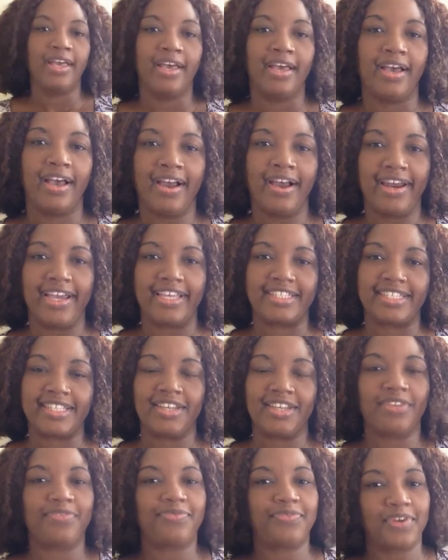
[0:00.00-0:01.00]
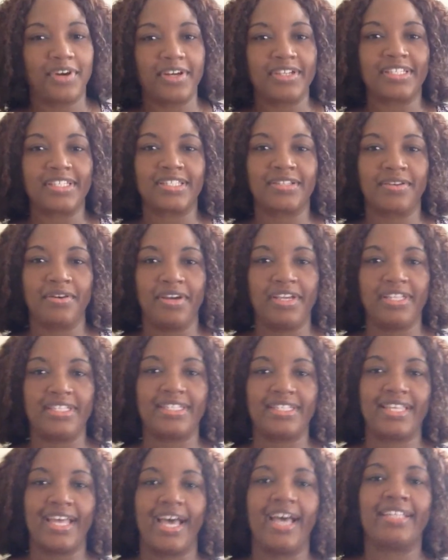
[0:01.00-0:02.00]
Alright, so the first story is
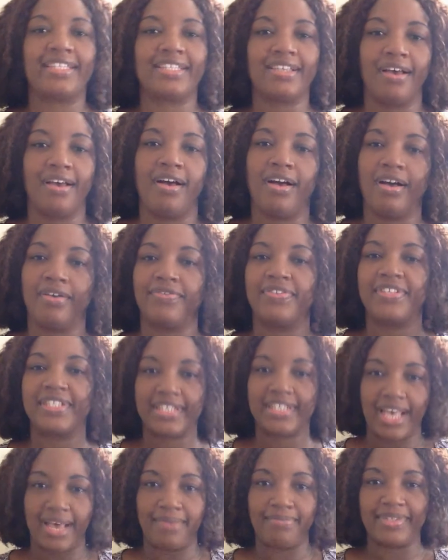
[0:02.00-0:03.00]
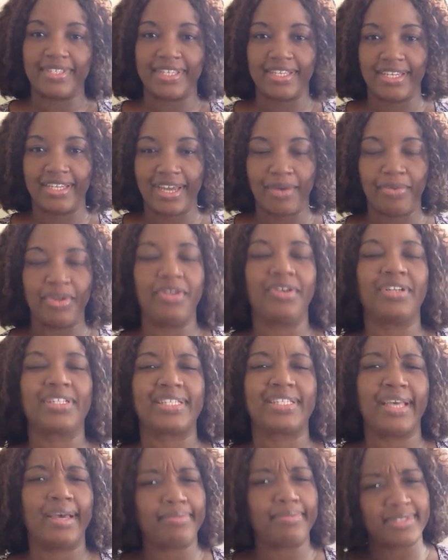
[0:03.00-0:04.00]
that of Samson. And we know
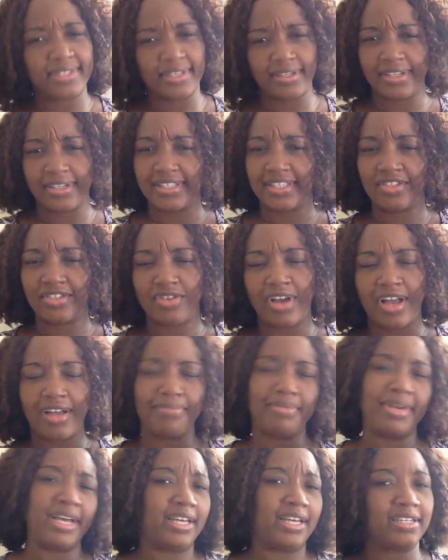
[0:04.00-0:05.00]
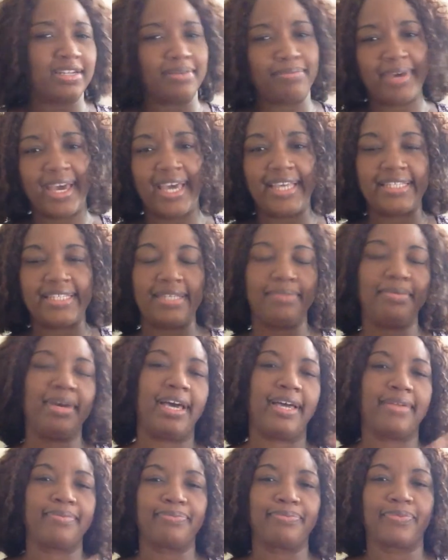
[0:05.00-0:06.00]
Samson, the strong man, the mighty
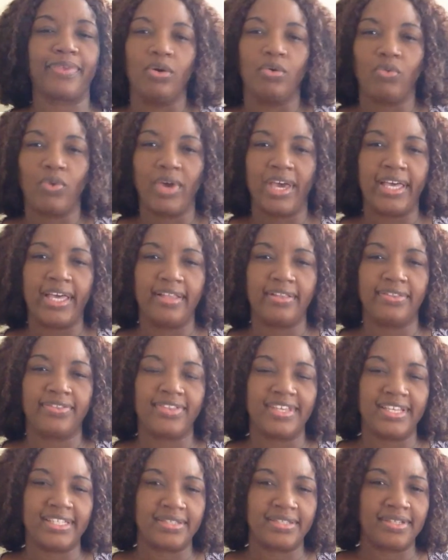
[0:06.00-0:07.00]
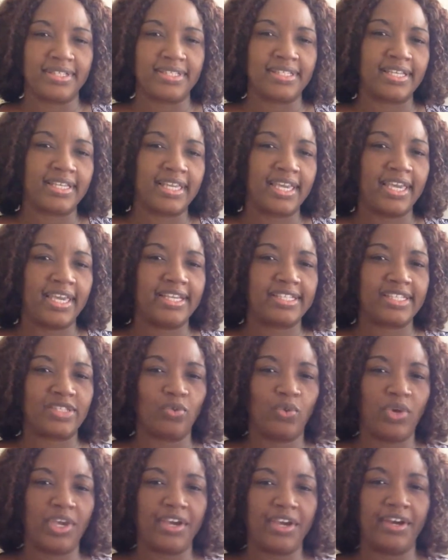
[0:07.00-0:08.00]
man. Well, this is a case
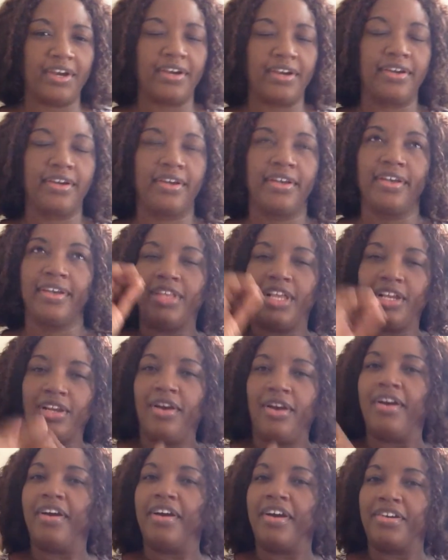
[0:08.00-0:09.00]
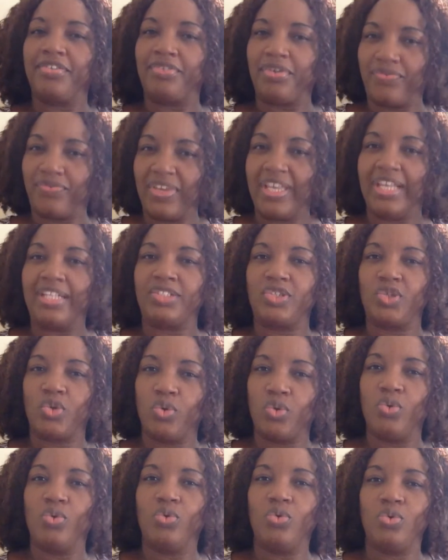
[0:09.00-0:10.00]
where the Lord reveals
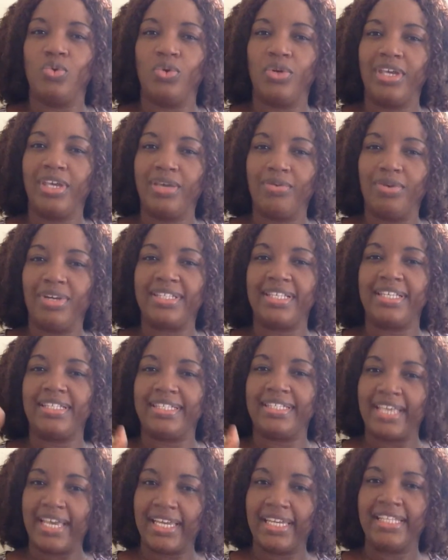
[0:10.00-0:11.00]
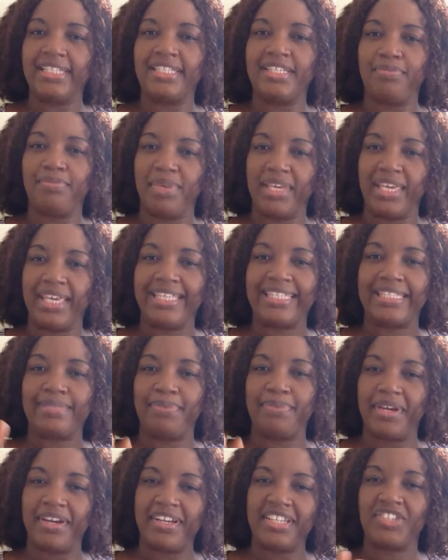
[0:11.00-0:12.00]
who he was intended to be. His
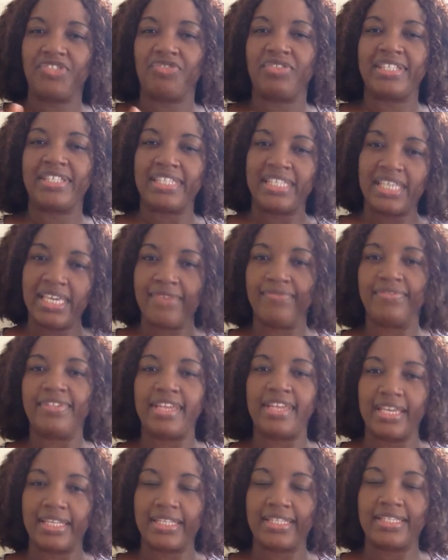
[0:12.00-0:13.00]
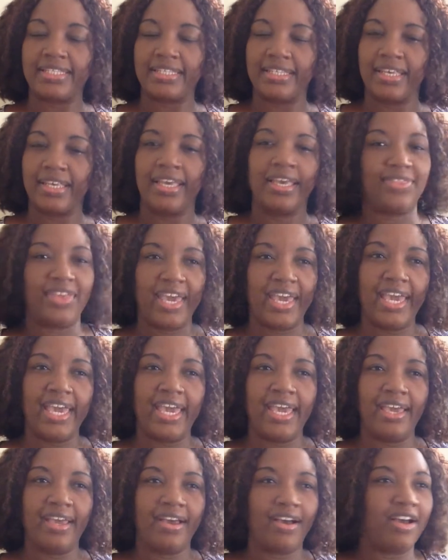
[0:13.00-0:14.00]
spirits received it.
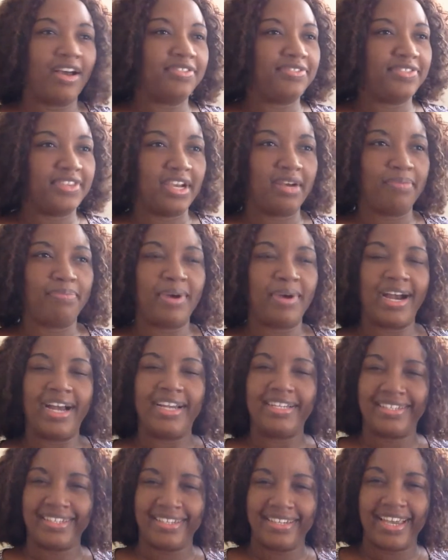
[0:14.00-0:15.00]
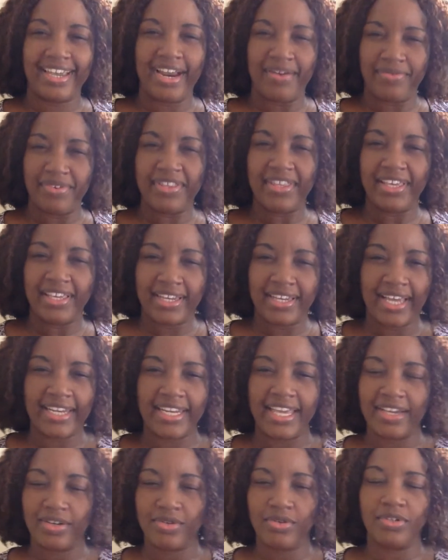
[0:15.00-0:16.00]
They, on their part, did everything that
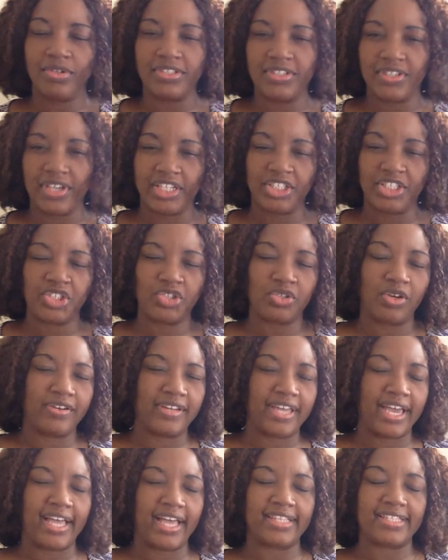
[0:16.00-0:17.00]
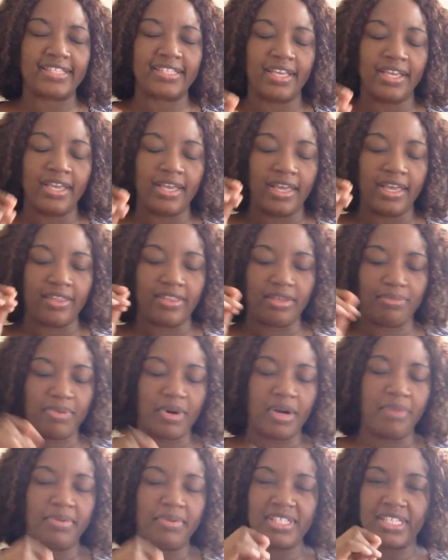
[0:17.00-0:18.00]
they could to ensure that the
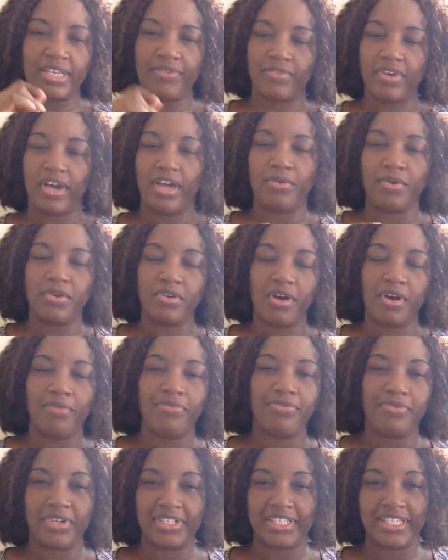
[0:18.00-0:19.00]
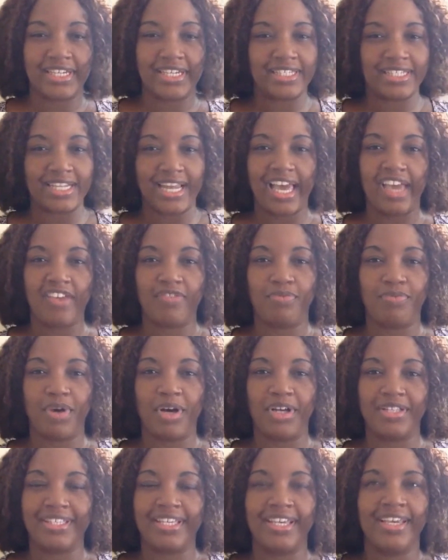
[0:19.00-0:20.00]
purpose of God would come forth in his life,
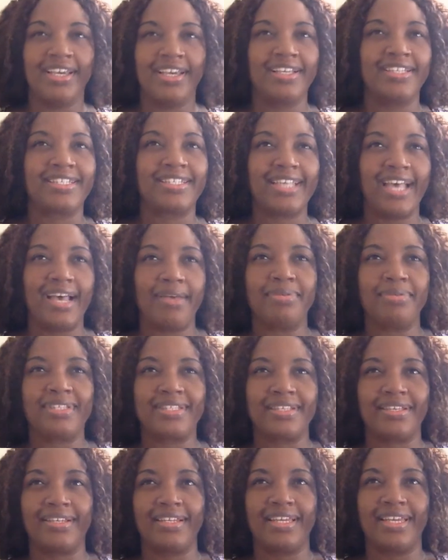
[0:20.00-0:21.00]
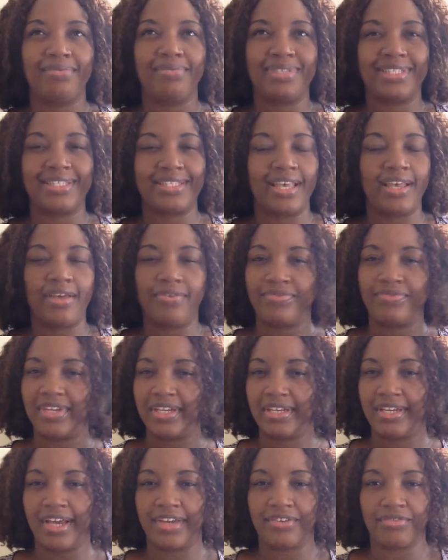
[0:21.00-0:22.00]
but Samson himself
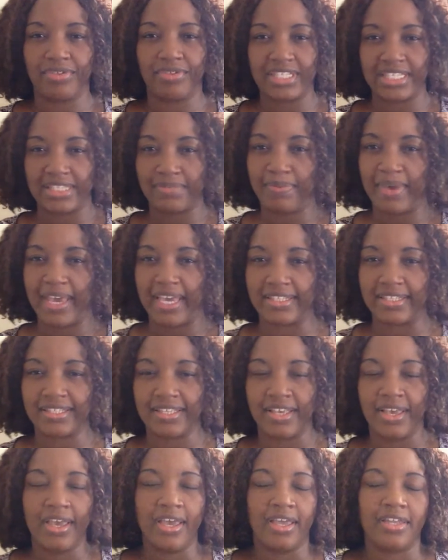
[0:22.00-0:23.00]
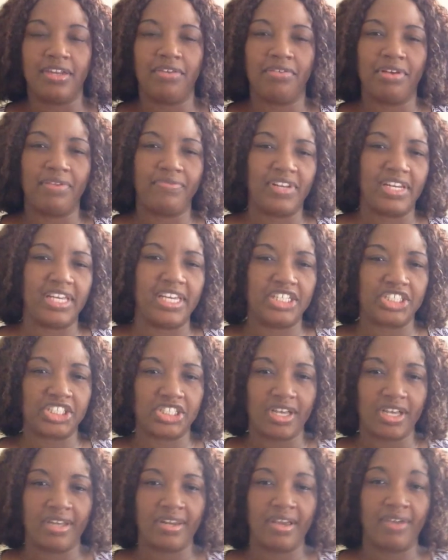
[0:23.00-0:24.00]
did not respect the revelation